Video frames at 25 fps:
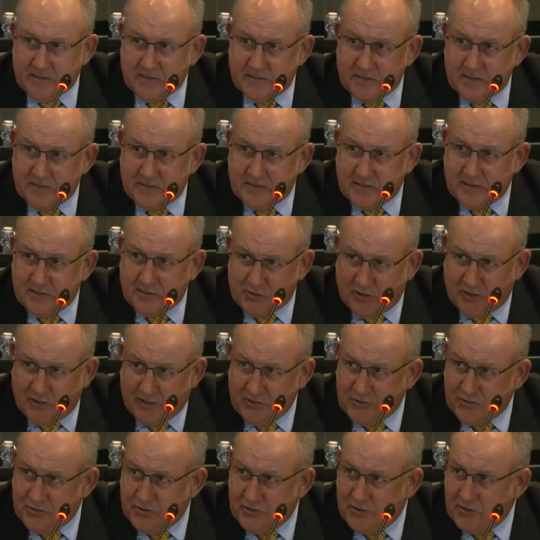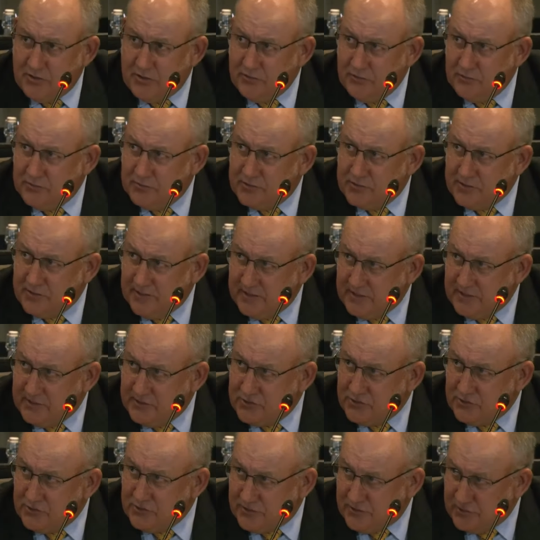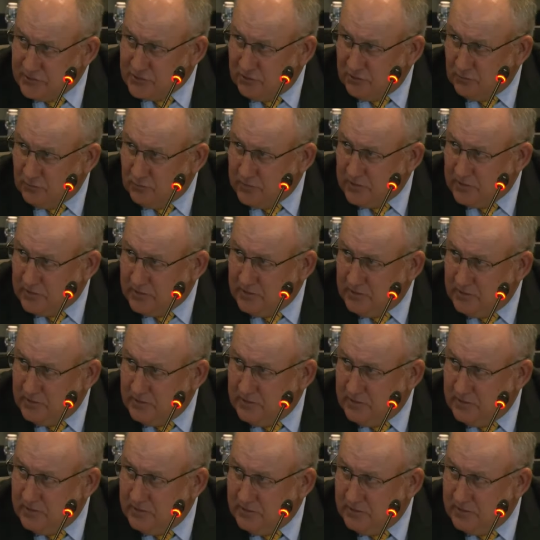does the judge use in his judicial work?